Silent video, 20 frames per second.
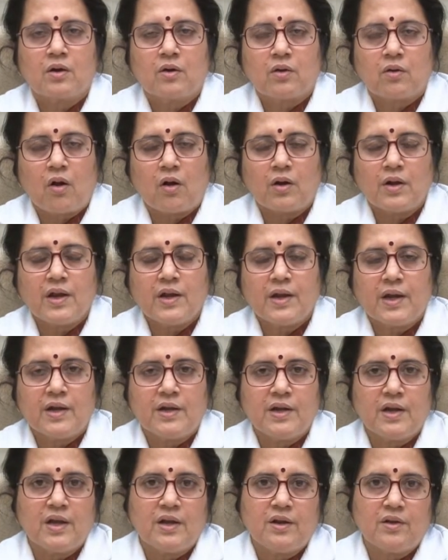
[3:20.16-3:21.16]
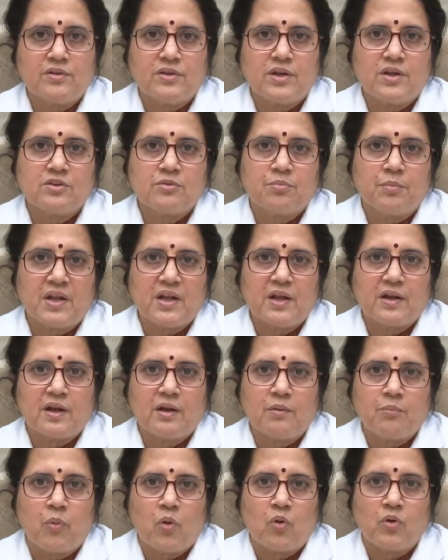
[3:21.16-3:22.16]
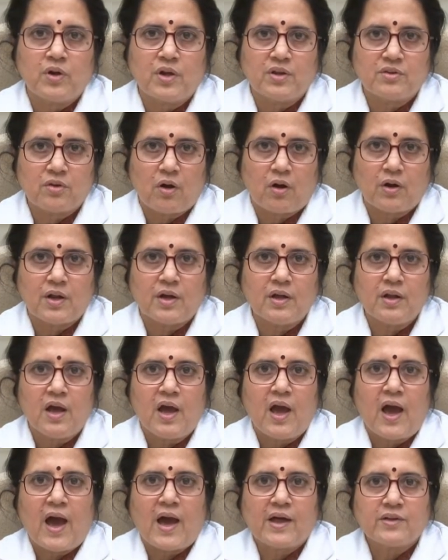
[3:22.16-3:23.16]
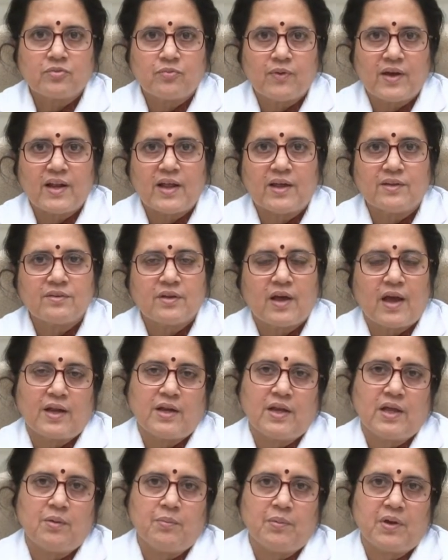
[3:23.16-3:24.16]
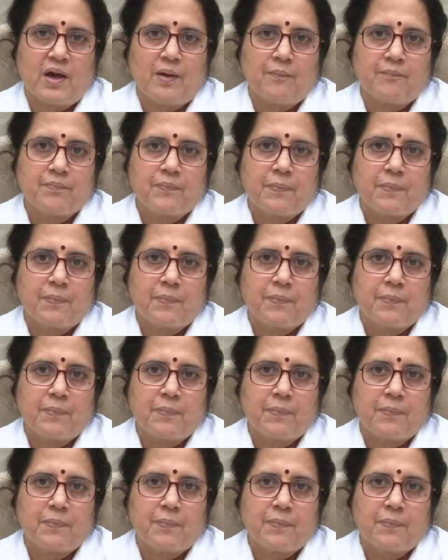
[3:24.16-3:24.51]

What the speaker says: chronic kidney disease, mineral bone disorder, as well as anemia.